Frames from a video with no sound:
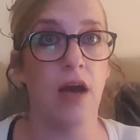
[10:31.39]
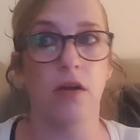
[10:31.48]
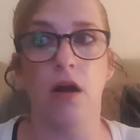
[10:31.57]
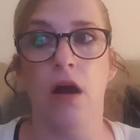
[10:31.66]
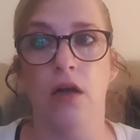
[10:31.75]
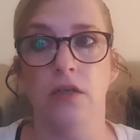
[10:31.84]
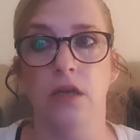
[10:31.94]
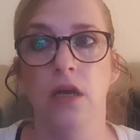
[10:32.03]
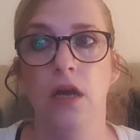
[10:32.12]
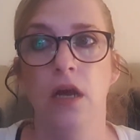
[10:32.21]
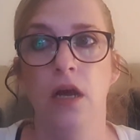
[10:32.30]

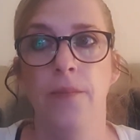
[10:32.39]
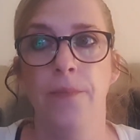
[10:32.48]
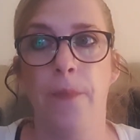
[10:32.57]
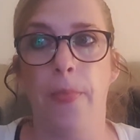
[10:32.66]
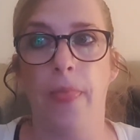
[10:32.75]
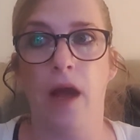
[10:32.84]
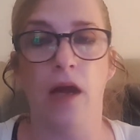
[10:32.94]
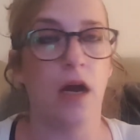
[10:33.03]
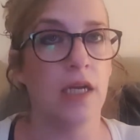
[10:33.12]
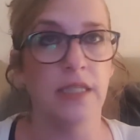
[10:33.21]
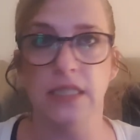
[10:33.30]
I
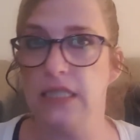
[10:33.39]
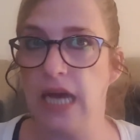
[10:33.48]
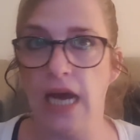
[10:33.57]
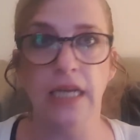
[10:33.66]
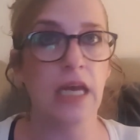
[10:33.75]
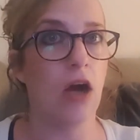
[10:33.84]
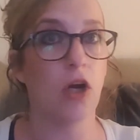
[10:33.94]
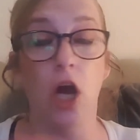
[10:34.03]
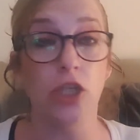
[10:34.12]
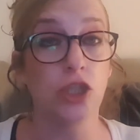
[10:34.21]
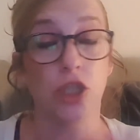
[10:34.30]
can't entertain it.
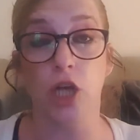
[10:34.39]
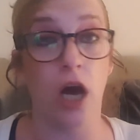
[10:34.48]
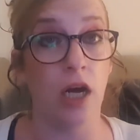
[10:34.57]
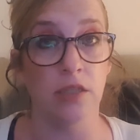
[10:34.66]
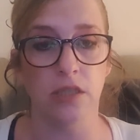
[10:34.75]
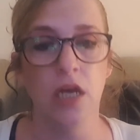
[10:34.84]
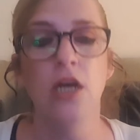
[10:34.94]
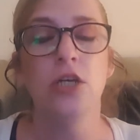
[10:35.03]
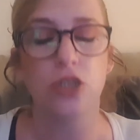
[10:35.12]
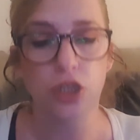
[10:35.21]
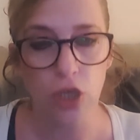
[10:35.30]
I just can't.
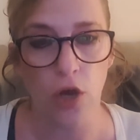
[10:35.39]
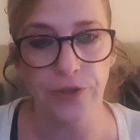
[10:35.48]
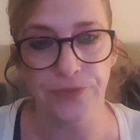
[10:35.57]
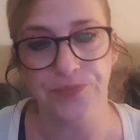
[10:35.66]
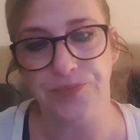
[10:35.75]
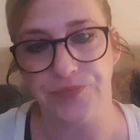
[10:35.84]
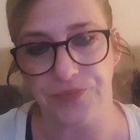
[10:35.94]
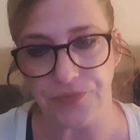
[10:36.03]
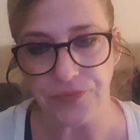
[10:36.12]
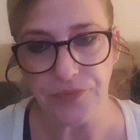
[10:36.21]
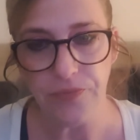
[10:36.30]
So
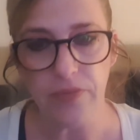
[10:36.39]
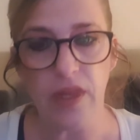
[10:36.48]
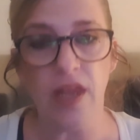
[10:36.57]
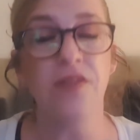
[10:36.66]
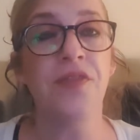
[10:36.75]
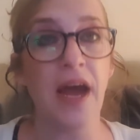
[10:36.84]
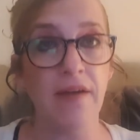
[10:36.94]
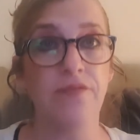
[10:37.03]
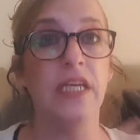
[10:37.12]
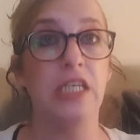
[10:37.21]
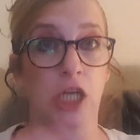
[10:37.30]
that
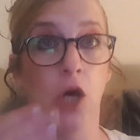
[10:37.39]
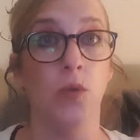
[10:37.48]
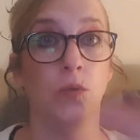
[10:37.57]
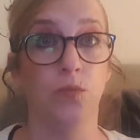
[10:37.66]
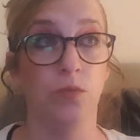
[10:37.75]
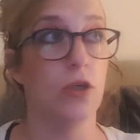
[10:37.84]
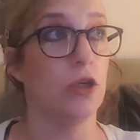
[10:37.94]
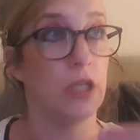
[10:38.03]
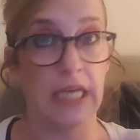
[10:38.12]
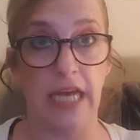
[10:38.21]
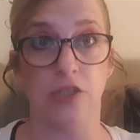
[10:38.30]
video
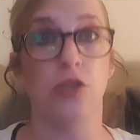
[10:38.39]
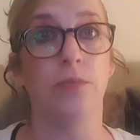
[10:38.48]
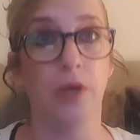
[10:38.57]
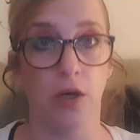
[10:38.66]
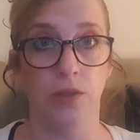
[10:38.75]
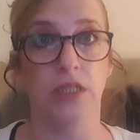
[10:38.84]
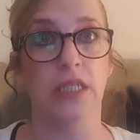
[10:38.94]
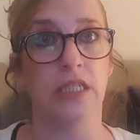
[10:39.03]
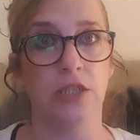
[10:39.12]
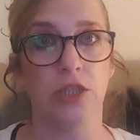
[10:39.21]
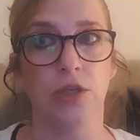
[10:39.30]
gets
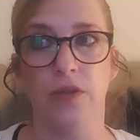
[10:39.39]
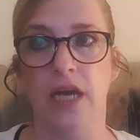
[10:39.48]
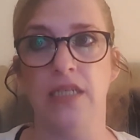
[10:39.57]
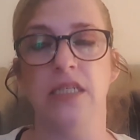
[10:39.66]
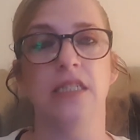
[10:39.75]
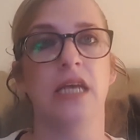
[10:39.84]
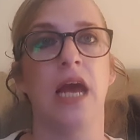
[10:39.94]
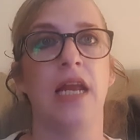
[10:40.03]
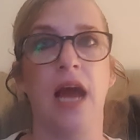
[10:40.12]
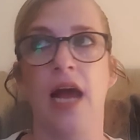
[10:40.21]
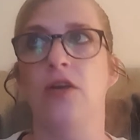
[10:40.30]
uploaded in
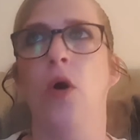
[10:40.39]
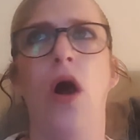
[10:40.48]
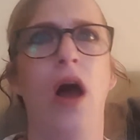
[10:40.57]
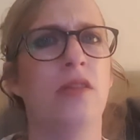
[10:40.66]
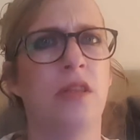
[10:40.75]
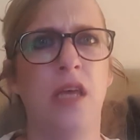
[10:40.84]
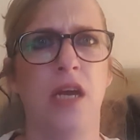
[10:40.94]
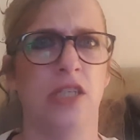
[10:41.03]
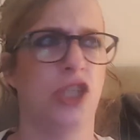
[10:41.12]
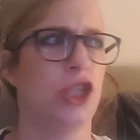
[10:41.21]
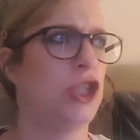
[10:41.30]
2010, and
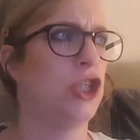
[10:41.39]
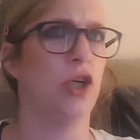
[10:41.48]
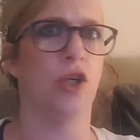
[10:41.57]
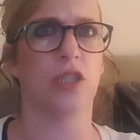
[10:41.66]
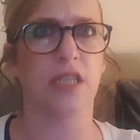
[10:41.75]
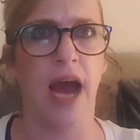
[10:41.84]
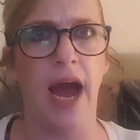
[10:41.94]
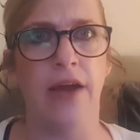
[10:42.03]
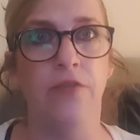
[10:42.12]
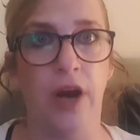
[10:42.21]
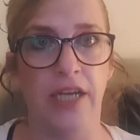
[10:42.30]
there's just
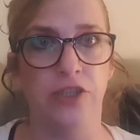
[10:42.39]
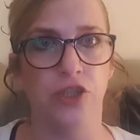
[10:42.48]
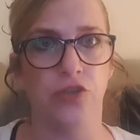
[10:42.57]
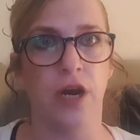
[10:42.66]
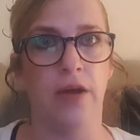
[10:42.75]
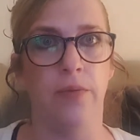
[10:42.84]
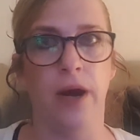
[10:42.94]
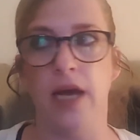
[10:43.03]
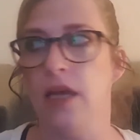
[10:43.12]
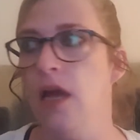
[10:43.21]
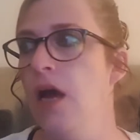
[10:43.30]
outrage straight away.